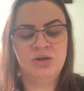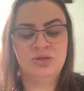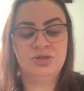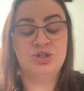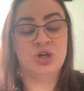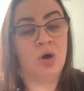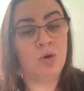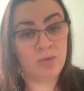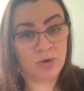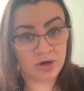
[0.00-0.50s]

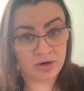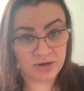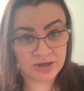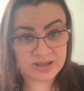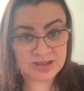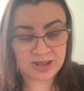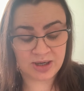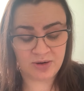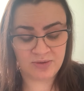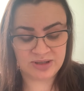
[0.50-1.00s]
Don't worry,
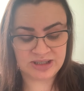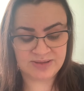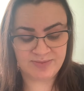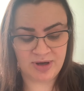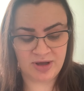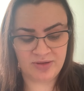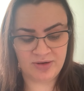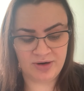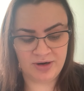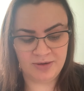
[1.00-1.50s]
said Owen's
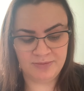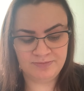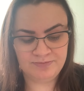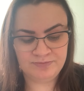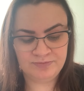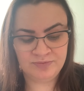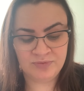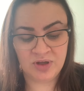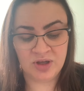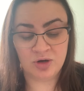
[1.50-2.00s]
mother.
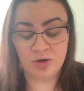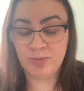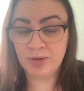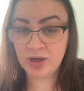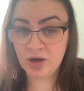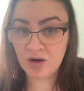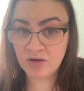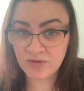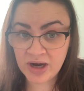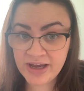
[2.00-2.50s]
It'll be
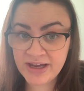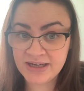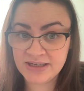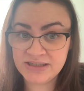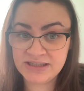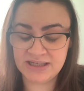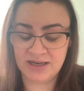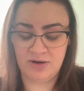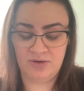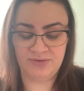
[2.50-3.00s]
all right,
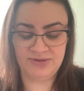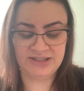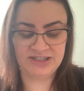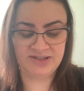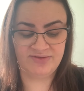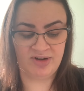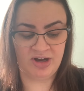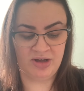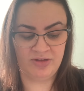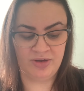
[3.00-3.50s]
said Owen's
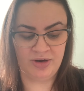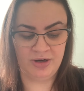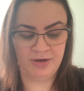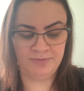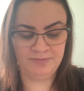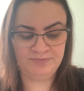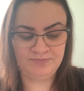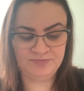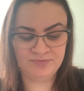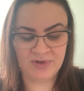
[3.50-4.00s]
father.
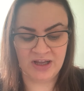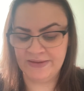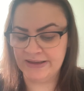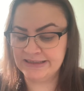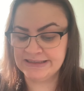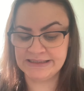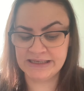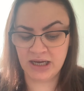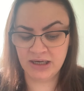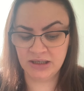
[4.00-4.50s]
And
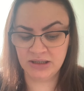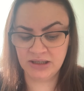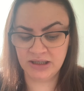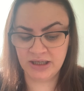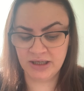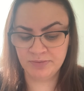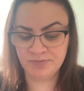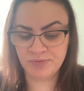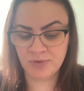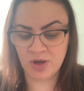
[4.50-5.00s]
then
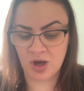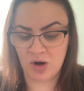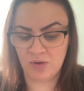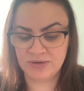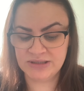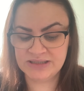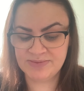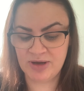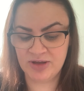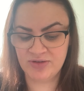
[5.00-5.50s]
suddenly,
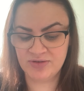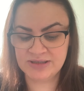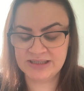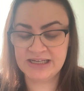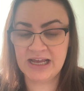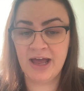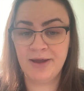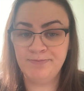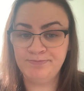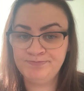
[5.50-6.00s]
Owen's mother
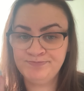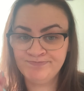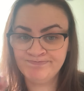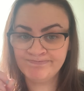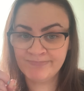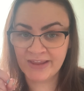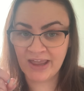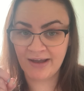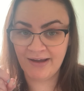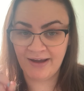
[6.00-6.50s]
said,
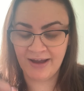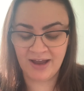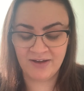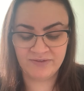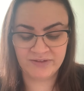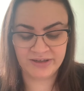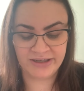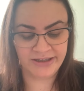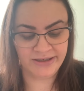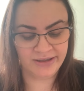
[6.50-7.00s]
I have
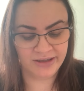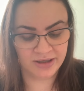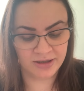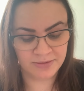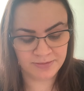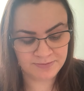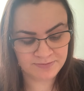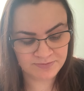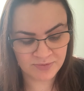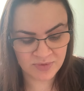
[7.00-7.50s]
an idea.
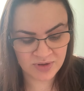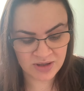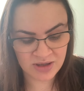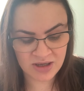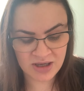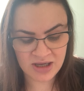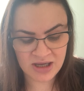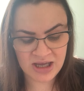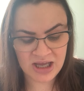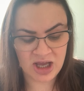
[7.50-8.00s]

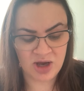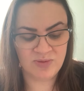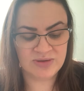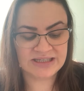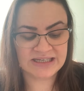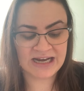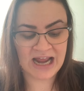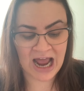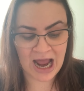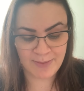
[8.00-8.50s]
It was
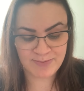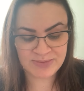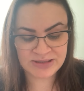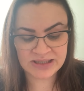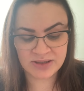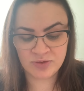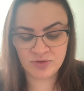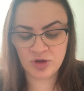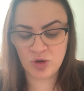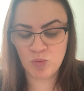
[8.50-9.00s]
an
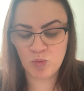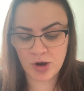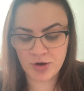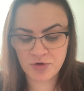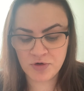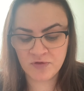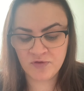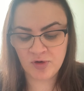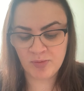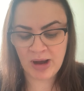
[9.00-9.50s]
absolutely
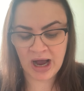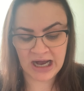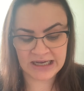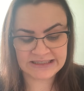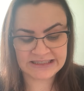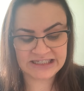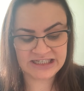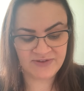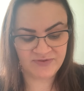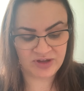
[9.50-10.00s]
wonderful,
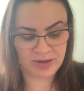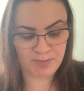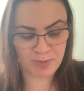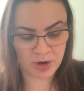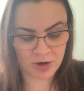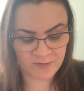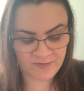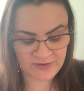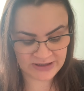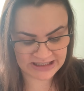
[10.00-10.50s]
positively
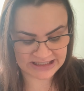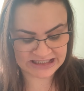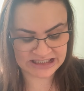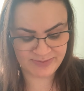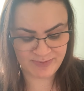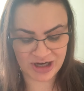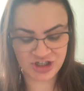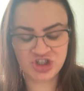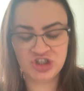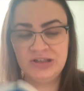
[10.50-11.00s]
perfect,
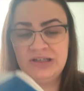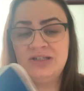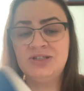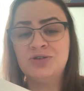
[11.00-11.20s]
especially